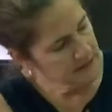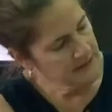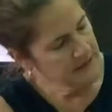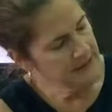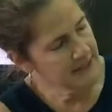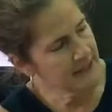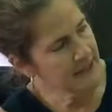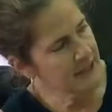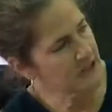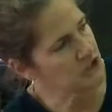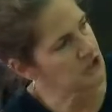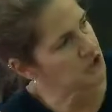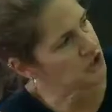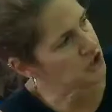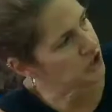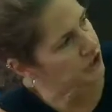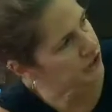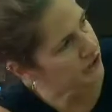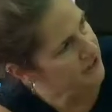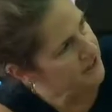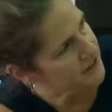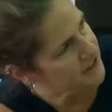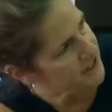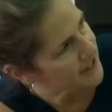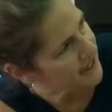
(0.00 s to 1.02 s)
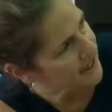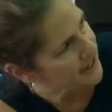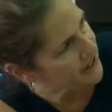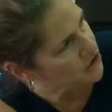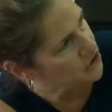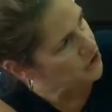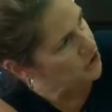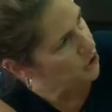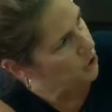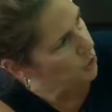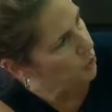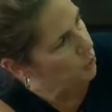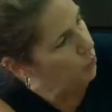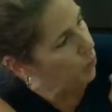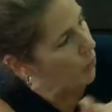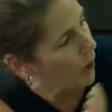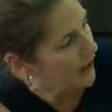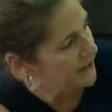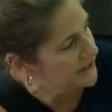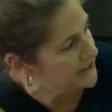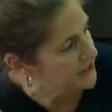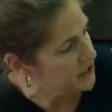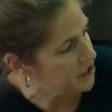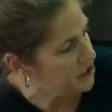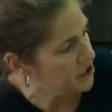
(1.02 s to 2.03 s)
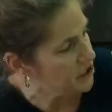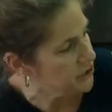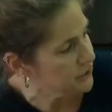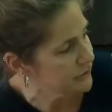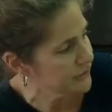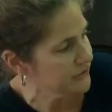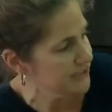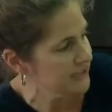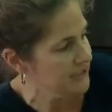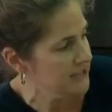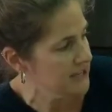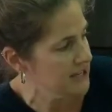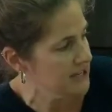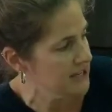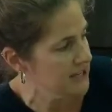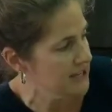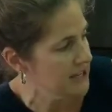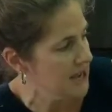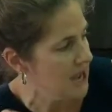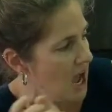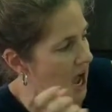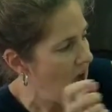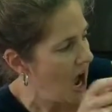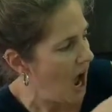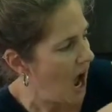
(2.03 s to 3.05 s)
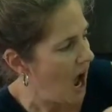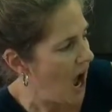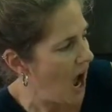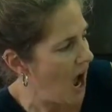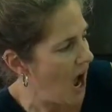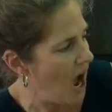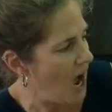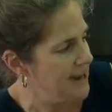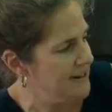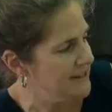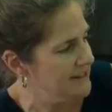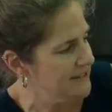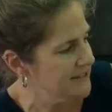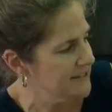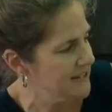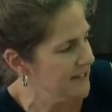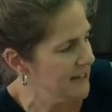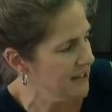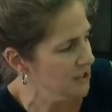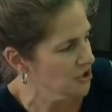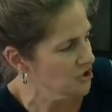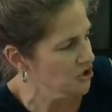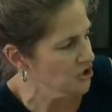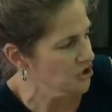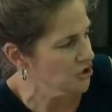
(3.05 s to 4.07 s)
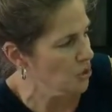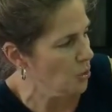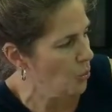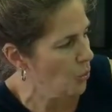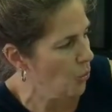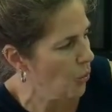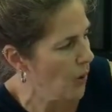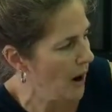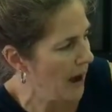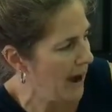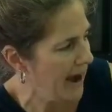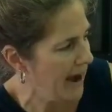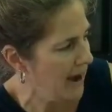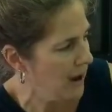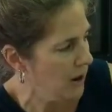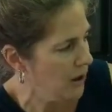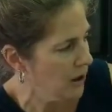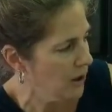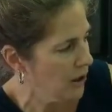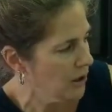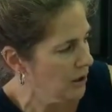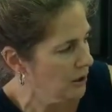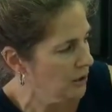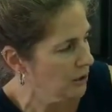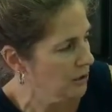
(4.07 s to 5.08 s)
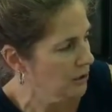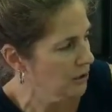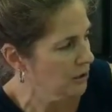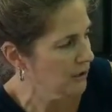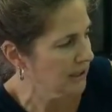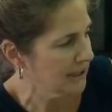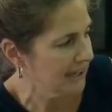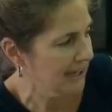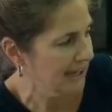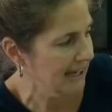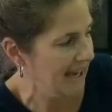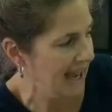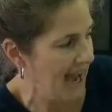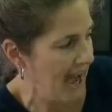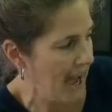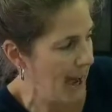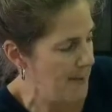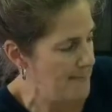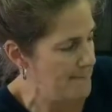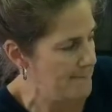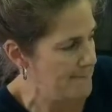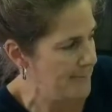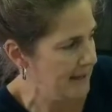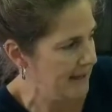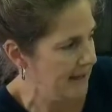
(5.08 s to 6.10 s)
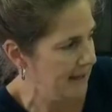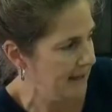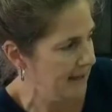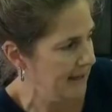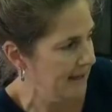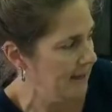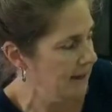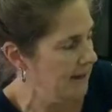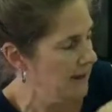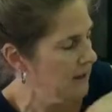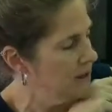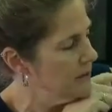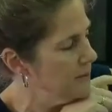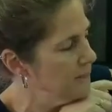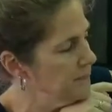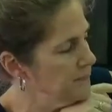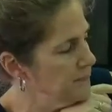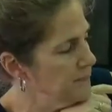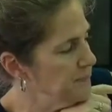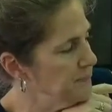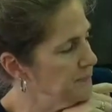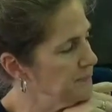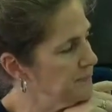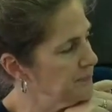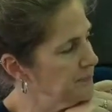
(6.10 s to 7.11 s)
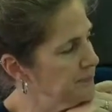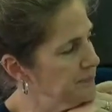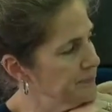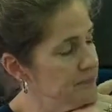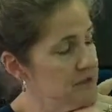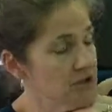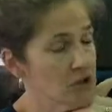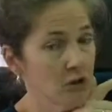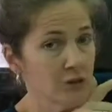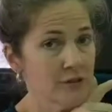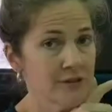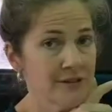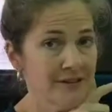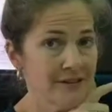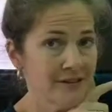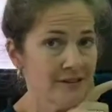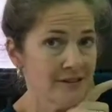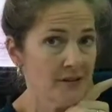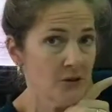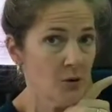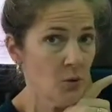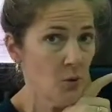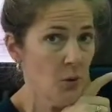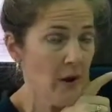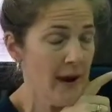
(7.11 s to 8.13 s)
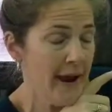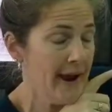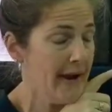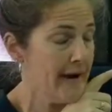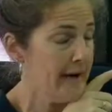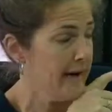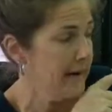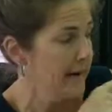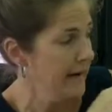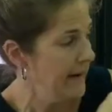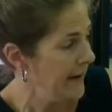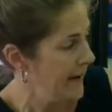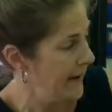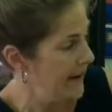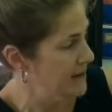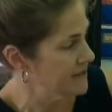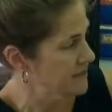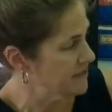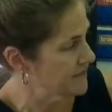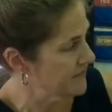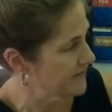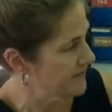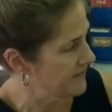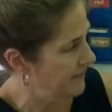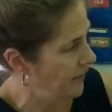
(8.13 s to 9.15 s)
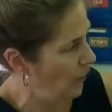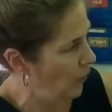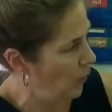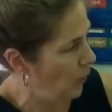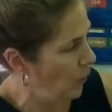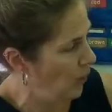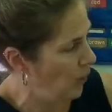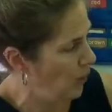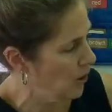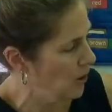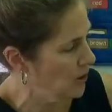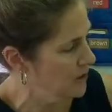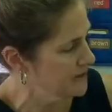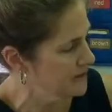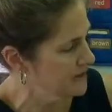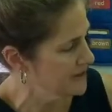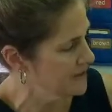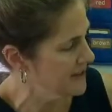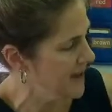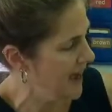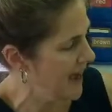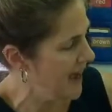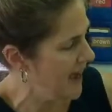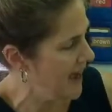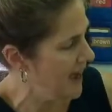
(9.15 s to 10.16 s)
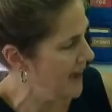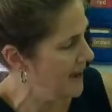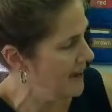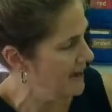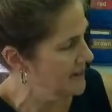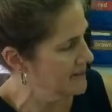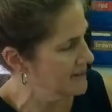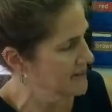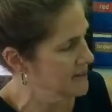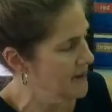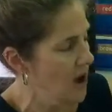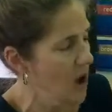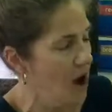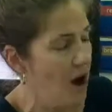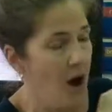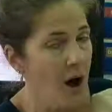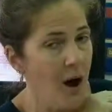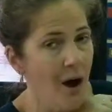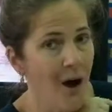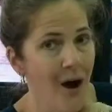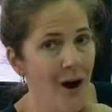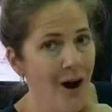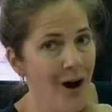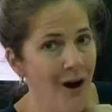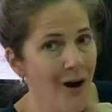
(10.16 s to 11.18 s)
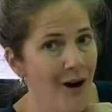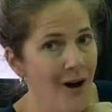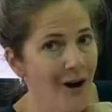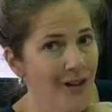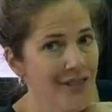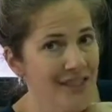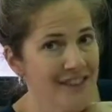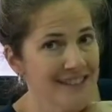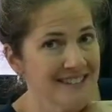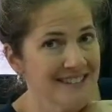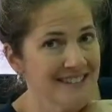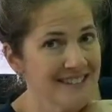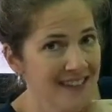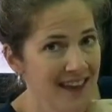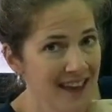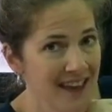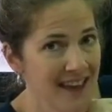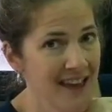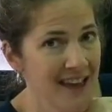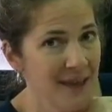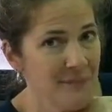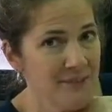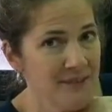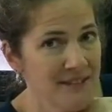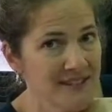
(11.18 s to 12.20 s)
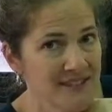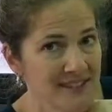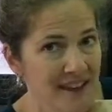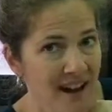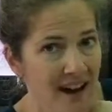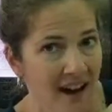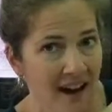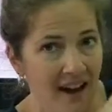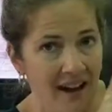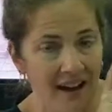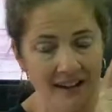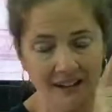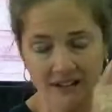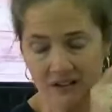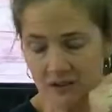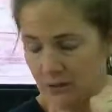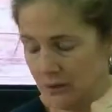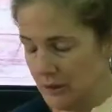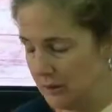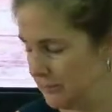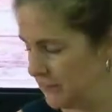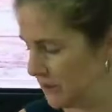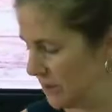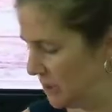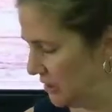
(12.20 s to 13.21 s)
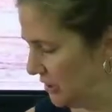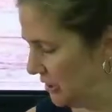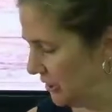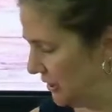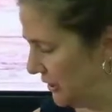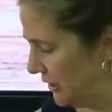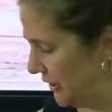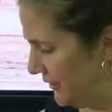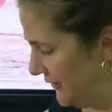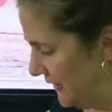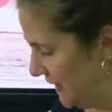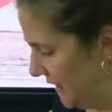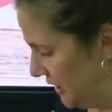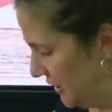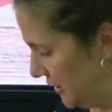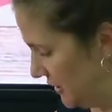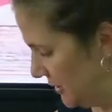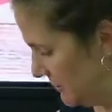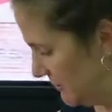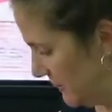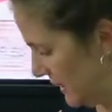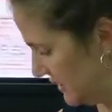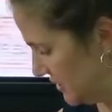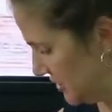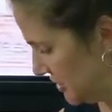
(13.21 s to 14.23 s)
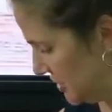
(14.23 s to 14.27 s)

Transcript: Teacher, what do you see? I see a square looking at me. So this square has 4 sides, all the same size. So I'm going to look over here at my